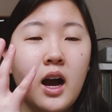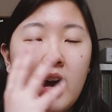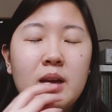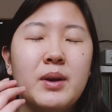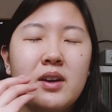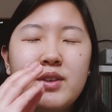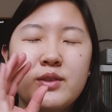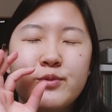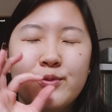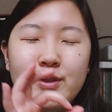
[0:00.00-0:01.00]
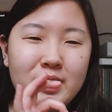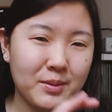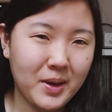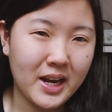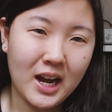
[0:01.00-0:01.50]
I'm having really
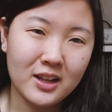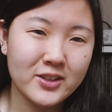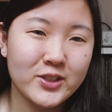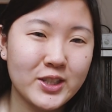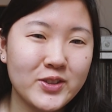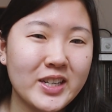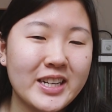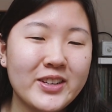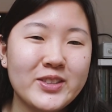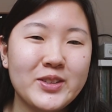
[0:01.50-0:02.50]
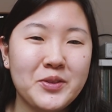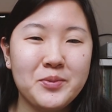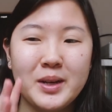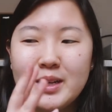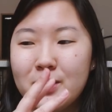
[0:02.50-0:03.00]
bad allergies right now, so if
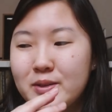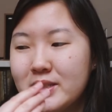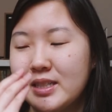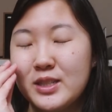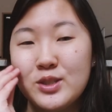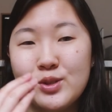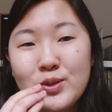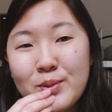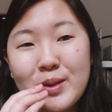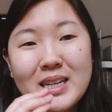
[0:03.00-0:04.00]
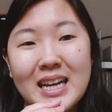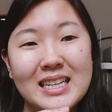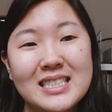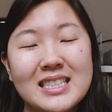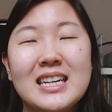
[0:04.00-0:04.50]
my nose is extremely
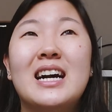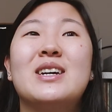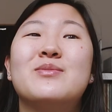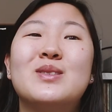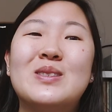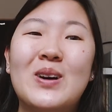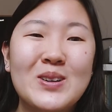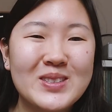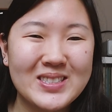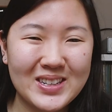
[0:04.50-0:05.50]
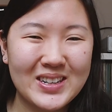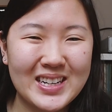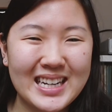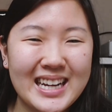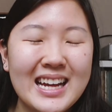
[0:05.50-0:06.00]
nasally, I am so
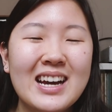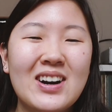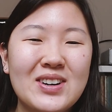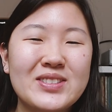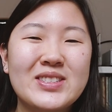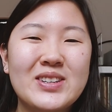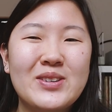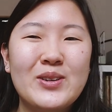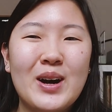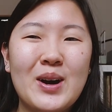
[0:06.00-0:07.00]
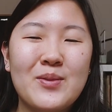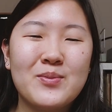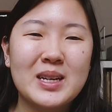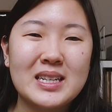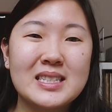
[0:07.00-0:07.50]
sorry. Also,
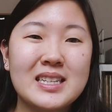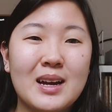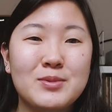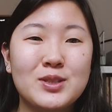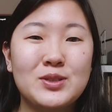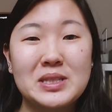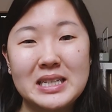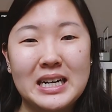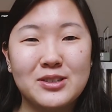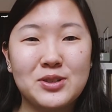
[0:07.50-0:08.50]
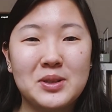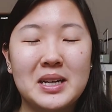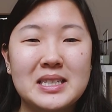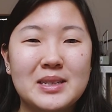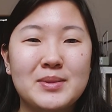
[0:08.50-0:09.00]
because I'm just using natural
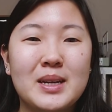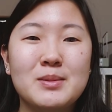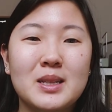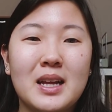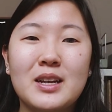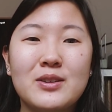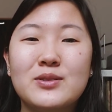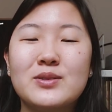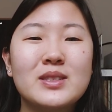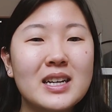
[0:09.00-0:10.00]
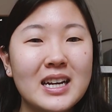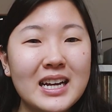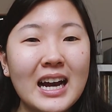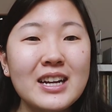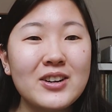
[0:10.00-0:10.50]
light, sometimes the light goes
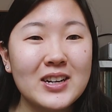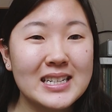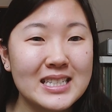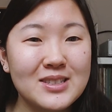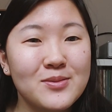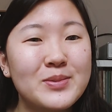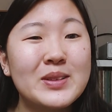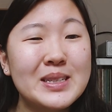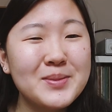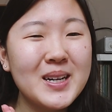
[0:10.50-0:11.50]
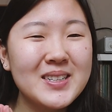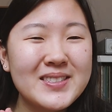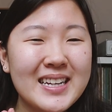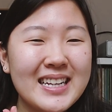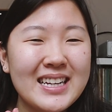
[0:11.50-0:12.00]
kind of crazy, so please be
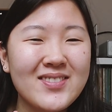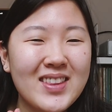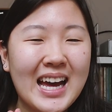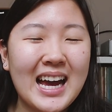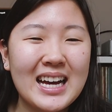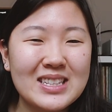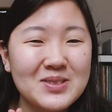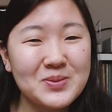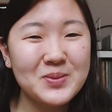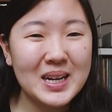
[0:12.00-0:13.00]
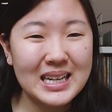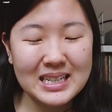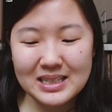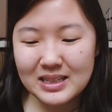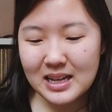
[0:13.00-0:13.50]
understanding of that as
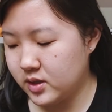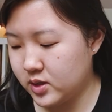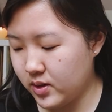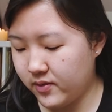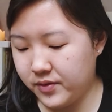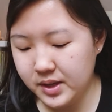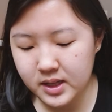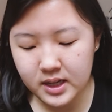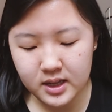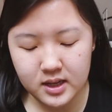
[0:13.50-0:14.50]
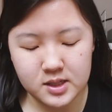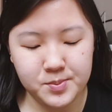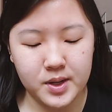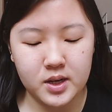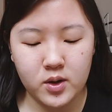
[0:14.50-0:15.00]
well. So I feel like it's
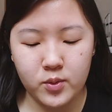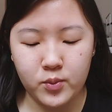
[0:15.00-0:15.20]
been a